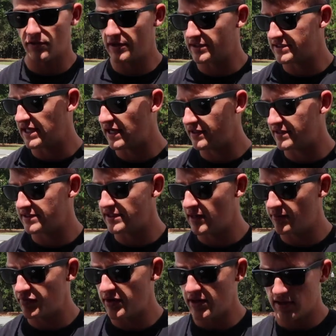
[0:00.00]
We're gonna tie this
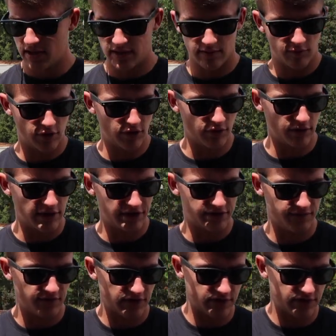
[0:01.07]
up, and then we're gonna go catch some